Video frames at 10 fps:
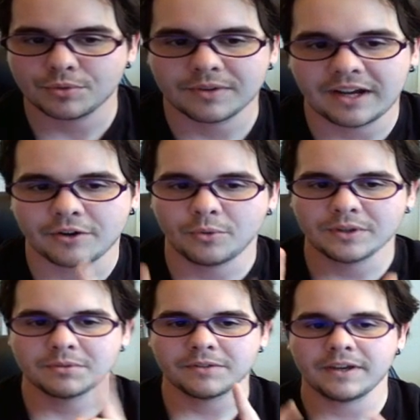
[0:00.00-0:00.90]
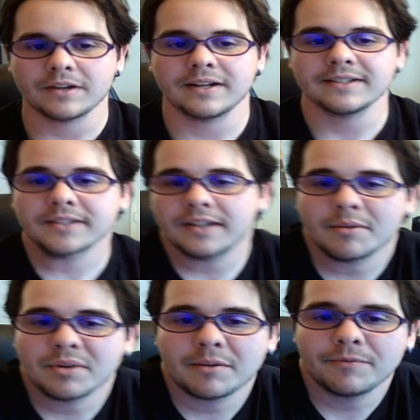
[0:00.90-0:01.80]
I don't know what's with the finger guns today,
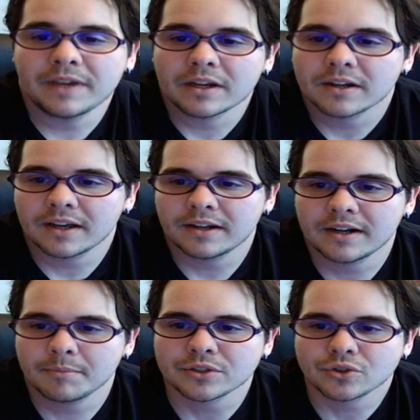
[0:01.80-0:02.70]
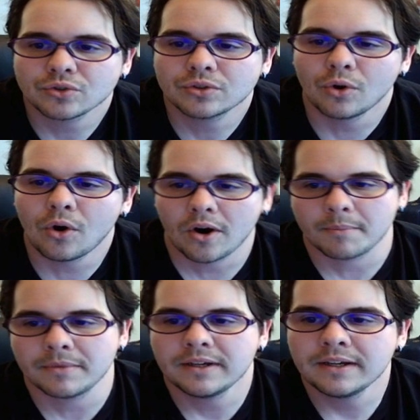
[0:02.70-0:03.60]
but I'm finger gunning up a
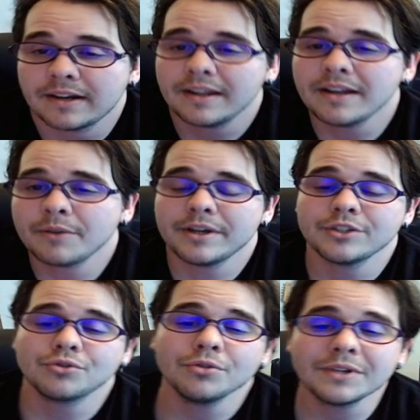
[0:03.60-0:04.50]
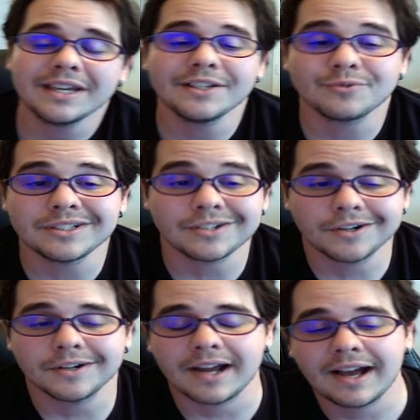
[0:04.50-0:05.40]
storm. Anyways, True King's
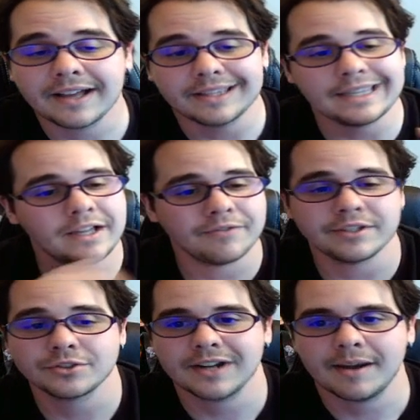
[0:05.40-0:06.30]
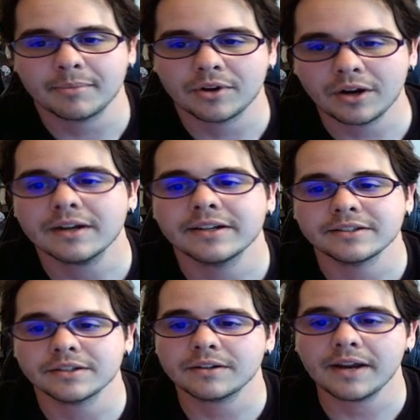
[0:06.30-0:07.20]
Return. I love this trap card. It is
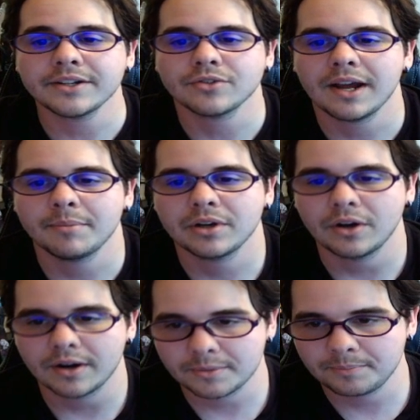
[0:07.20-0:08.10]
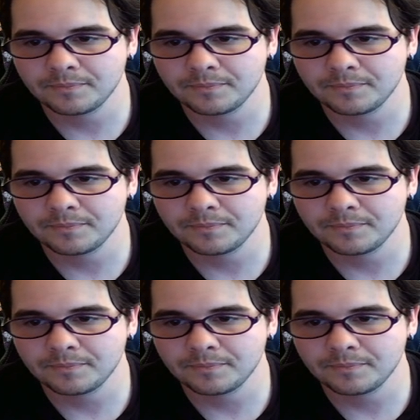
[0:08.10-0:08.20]
a great trap card.